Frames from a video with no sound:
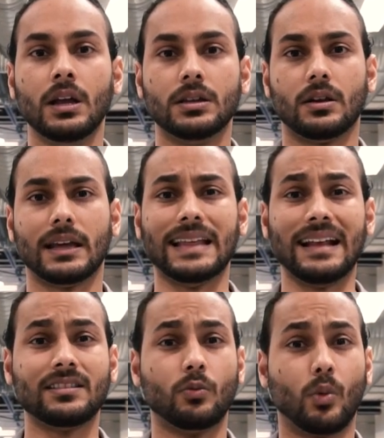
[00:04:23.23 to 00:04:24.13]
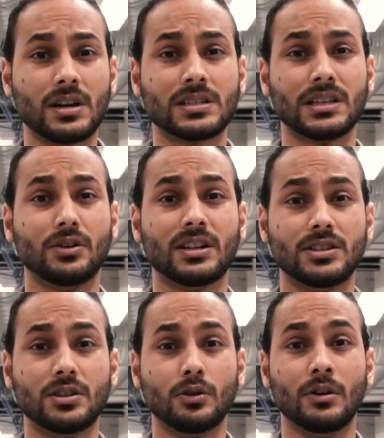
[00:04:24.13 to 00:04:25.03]
You know, like that's the worst thing you can
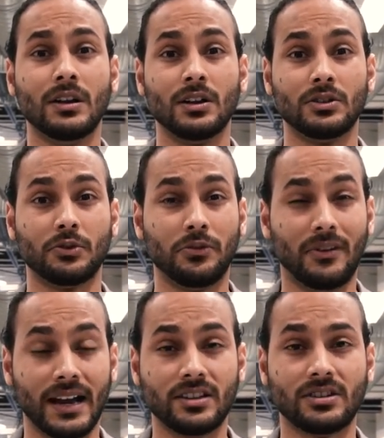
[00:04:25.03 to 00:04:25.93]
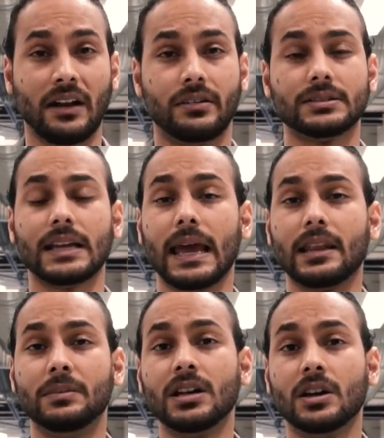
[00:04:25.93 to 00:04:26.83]
do to find drivers. And
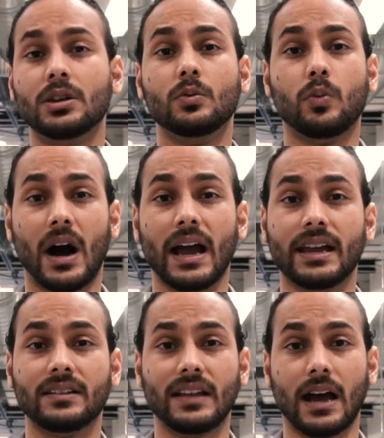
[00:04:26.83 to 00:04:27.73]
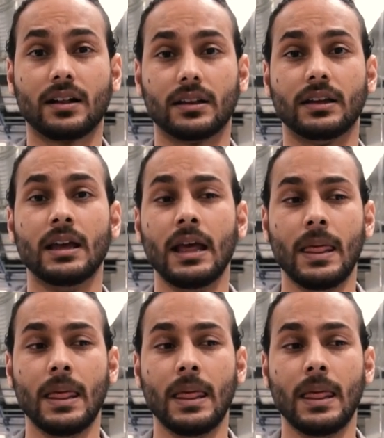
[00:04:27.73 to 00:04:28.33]
let me tell you why exactly.